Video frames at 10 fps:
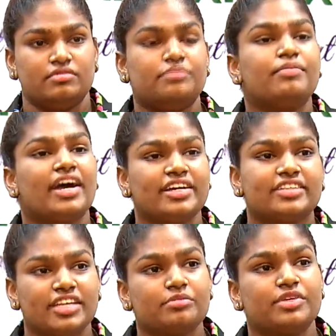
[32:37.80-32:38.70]
My
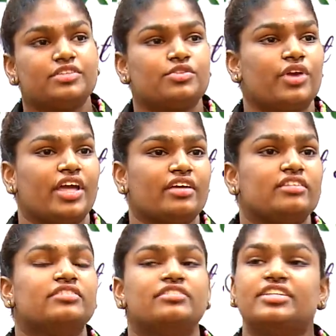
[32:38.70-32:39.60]
theme is
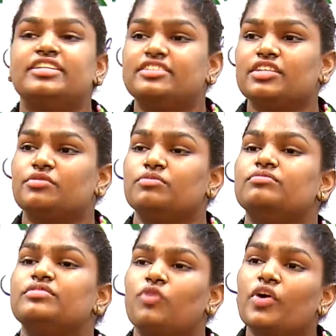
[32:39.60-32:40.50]
today, the deserve,
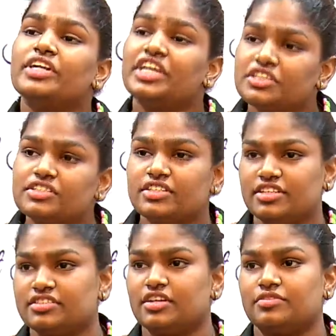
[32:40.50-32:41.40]
what nation
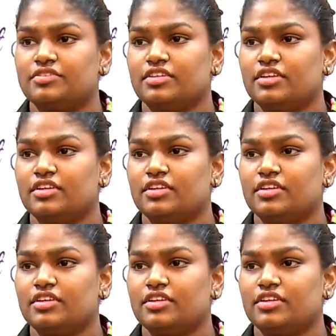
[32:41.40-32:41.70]
deserves.